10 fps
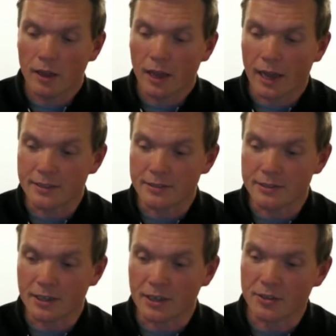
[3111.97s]
And
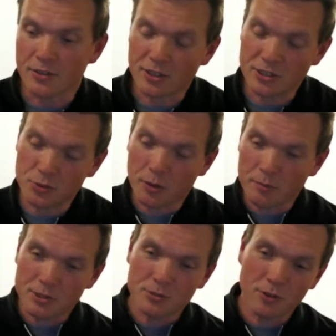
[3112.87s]
the digital
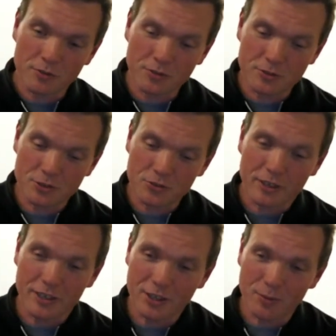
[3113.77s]
image arrived on the
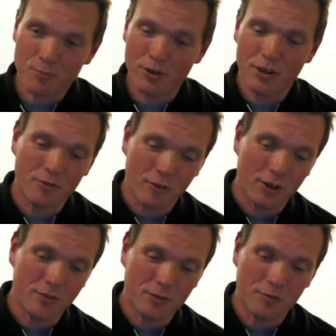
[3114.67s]
screen and the print
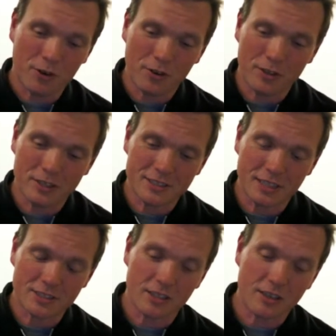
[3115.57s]
arrived in front of the
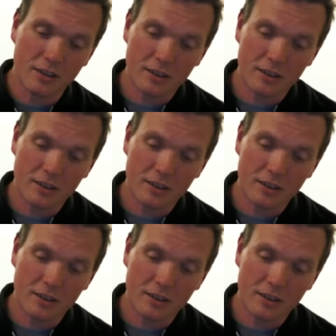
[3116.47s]
assessor.